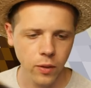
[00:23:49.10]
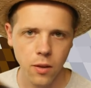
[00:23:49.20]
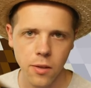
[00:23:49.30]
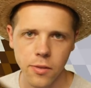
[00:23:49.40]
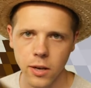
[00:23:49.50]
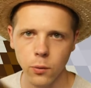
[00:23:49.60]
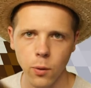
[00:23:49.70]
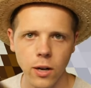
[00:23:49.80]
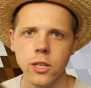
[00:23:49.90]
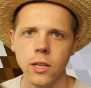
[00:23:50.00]
Thanks for
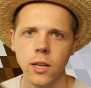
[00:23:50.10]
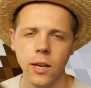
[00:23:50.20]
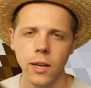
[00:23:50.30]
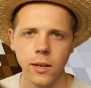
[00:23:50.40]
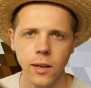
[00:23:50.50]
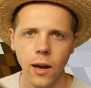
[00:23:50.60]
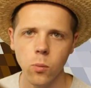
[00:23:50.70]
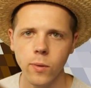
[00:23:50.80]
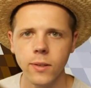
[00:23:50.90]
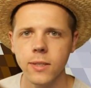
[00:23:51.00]
watching, and I
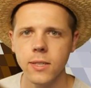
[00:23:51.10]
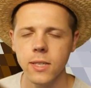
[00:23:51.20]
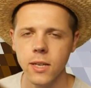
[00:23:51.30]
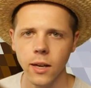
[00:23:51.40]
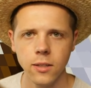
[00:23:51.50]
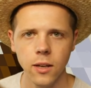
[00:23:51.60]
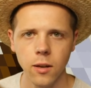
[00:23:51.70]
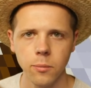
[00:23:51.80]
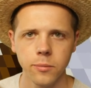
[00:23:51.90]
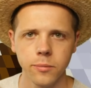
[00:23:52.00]
will see you next time.